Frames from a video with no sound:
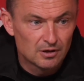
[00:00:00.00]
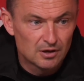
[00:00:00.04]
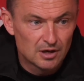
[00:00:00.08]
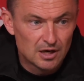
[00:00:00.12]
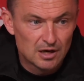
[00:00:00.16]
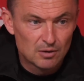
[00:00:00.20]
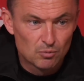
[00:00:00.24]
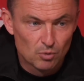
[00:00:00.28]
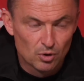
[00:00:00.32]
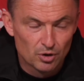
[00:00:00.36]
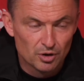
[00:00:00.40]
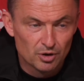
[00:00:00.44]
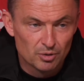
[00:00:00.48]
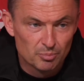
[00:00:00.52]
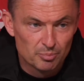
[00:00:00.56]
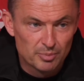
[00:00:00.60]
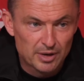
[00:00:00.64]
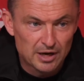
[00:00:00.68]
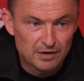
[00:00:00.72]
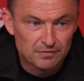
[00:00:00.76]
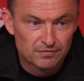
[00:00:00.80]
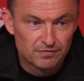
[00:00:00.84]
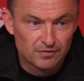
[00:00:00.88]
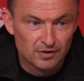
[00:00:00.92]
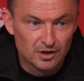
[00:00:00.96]
I want them
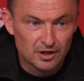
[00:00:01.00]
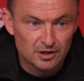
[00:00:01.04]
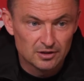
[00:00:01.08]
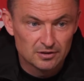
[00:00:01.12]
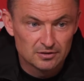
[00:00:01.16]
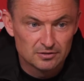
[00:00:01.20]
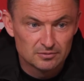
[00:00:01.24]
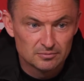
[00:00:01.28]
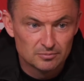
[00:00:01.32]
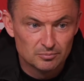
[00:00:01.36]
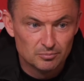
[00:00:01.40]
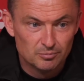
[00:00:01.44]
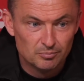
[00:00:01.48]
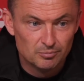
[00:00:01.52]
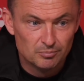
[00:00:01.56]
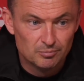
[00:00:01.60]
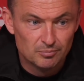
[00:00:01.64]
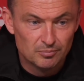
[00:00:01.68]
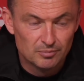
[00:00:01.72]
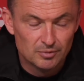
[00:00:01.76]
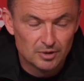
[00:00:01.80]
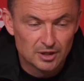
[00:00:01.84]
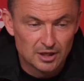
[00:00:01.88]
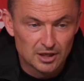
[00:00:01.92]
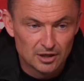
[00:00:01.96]
back fit,
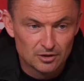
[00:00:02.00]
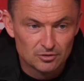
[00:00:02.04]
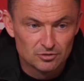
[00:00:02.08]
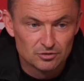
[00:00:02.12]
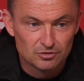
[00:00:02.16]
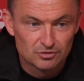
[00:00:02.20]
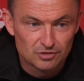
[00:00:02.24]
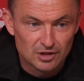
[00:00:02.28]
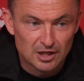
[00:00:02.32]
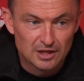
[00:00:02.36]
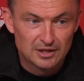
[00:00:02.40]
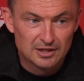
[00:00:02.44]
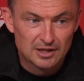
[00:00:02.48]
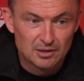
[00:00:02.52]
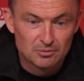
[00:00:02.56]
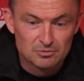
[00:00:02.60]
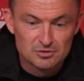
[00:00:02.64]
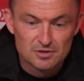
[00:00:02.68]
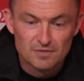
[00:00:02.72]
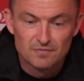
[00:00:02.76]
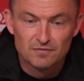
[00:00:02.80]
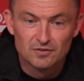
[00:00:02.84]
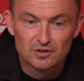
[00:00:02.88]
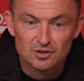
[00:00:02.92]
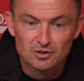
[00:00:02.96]
and I understand how
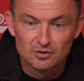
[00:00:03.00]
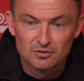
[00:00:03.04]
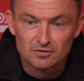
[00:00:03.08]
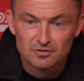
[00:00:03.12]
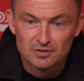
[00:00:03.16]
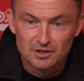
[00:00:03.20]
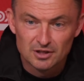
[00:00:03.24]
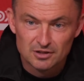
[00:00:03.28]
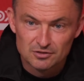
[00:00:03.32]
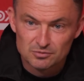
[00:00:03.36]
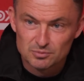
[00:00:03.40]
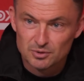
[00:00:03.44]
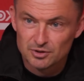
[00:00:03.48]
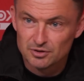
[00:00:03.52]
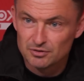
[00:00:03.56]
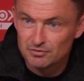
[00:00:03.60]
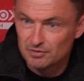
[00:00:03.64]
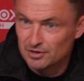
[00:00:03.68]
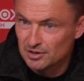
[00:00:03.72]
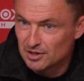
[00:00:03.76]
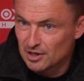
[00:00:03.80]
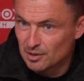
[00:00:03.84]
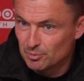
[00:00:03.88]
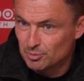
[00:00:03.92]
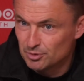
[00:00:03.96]
difficult it is when
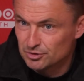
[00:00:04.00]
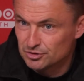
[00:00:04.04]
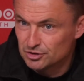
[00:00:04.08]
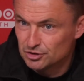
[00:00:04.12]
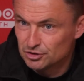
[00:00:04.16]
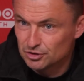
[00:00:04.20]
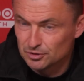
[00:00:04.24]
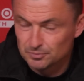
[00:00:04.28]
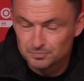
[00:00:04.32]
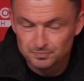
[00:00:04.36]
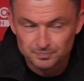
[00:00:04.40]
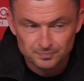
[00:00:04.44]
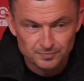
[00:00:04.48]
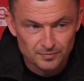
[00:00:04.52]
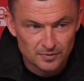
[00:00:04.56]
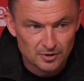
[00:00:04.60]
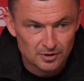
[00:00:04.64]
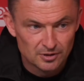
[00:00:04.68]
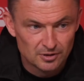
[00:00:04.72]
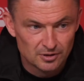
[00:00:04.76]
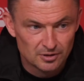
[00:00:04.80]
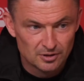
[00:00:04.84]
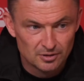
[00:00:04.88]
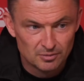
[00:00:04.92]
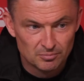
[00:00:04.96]
they're in that position.
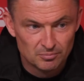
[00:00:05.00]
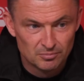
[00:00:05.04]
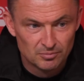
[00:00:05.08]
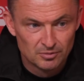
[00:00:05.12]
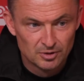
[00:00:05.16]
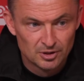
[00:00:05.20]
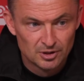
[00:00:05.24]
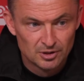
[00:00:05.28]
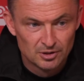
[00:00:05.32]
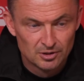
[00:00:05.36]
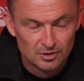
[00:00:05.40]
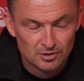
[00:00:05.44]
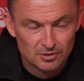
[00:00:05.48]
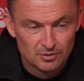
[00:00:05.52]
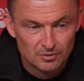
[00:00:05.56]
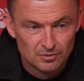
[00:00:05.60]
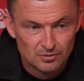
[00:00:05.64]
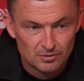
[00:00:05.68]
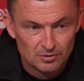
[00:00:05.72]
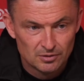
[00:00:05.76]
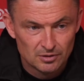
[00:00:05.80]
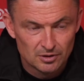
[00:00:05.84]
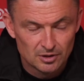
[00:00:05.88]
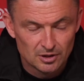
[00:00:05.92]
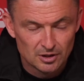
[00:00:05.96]
And
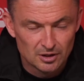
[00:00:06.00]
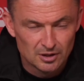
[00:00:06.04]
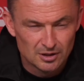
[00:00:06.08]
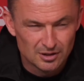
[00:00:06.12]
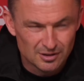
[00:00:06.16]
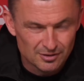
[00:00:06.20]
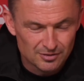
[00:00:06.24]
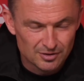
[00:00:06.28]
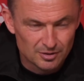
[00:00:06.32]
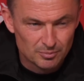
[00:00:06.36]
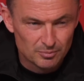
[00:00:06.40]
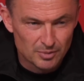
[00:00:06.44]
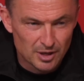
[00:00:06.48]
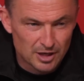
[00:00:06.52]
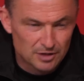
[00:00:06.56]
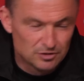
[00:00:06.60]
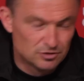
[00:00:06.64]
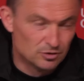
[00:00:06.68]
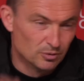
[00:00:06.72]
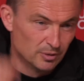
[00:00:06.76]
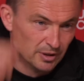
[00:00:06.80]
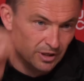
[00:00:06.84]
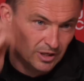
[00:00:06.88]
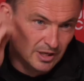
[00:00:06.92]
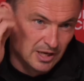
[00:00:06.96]
I think by
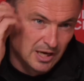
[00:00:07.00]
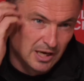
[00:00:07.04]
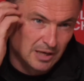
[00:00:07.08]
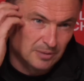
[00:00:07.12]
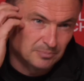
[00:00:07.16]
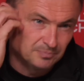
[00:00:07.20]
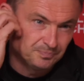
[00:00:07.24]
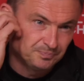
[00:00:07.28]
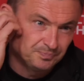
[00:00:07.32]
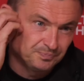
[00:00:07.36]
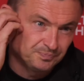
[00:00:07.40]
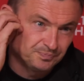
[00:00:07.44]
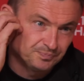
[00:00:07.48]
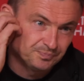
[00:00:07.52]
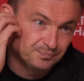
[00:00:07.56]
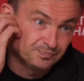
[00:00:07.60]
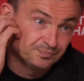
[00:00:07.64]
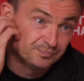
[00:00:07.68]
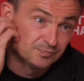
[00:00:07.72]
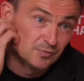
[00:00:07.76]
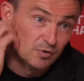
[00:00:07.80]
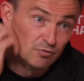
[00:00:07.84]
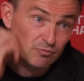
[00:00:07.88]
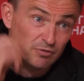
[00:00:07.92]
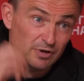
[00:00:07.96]
doing that,
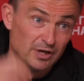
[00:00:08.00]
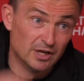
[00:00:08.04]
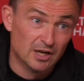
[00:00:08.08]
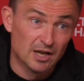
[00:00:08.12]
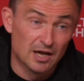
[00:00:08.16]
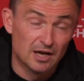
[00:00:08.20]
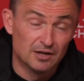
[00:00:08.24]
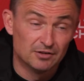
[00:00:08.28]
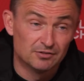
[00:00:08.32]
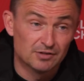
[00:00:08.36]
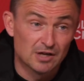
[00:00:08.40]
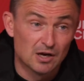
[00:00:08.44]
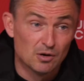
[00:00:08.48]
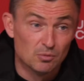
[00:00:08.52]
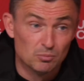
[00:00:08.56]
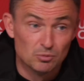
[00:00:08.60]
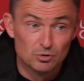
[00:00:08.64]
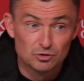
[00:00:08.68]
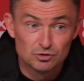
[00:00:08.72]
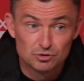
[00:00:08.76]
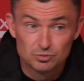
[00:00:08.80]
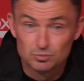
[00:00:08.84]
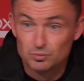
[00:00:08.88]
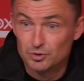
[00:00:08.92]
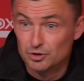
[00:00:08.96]
they realise how
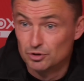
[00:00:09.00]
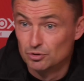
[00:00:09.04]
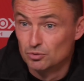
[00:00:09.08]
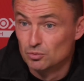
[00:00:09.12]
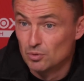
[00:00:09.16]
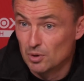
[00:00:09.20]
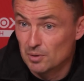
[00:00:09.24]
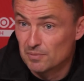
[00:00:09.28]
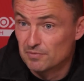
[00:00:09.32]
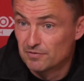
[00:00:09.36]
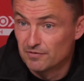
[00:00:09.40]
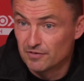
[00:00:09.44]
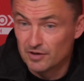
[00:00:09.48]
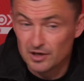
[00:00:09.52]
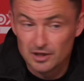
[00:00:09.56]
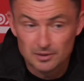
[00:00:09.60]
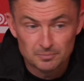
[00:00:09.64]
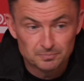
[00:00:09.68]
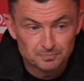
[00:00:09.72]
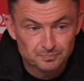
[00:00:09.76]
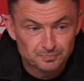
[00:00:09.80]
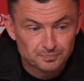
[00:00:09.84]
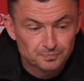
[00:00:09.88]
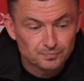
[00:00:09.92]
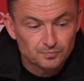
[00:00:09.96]
much we do want them
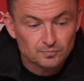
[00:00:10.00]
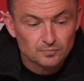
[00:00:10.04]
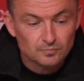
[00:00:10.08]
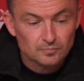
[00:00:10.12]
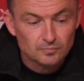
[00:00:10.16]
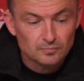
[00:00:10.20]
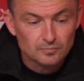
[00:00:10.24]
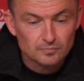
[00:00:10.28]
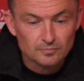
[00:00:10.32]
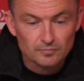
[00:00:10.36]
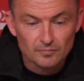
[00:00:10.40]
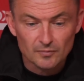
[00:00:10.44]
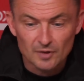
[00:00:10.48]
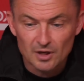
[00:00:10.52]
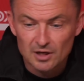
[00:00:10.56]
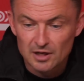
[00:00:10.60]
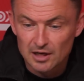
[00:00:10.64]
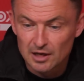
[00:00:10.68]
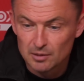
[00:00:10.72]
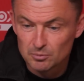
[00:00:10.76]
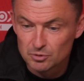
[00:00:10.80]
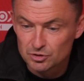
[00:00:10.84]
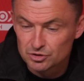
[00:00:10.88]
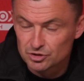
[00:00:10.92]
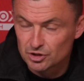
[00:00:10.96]
fit
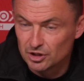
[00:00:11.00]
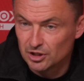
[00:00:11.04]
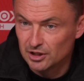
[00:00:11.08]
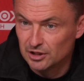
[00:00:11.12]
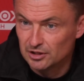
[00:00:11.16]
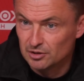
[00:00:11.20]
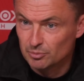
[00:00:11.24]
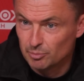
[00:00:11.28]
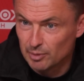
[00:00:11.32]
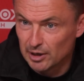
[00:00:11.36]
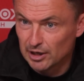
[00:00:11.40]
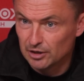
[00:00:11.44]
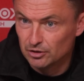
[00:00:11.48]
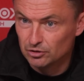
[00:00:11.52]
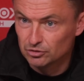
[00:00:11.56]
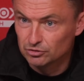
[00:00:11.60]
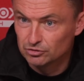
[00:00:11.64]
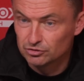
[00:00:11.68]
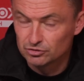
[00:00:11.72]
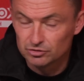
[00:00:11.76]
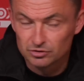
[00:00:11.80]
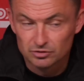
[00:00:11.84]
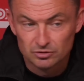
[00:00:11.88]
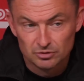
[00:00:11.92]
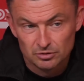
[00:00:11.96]
and how much they're needed by
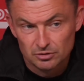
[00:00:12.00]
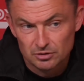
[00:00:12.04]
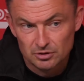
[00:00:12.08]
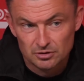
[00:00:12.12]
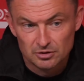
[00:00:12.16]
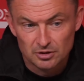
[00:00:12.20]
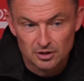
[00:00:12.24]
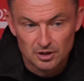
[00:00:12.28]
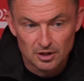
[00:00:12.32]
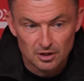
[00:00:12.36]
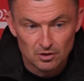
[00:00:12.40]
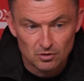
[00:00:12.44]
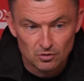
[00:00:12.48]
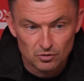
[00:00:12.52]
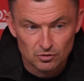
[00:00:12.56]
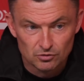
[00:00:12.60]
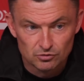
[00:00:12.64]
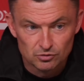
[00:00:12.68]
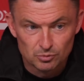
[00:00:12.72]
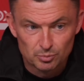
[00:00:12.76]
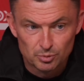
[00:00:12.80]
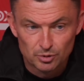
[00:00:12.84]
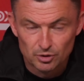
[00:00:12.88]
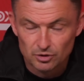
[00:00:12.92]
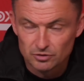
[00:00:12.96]
us, and they get all the
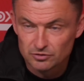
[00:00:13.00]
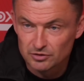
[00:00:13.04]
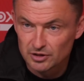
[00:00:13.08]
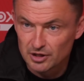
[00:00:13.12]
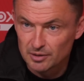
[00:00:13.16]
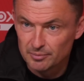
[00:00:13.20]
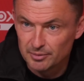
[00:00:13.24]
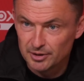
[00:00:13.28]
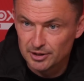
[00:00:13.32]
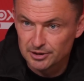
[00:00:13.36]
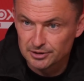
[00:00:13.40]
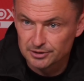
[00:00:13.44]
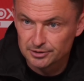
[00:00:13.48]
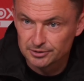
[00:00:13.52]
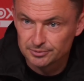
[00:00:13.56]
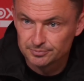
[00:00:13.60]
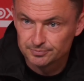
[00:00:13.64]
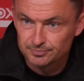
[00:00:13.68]
support to get back.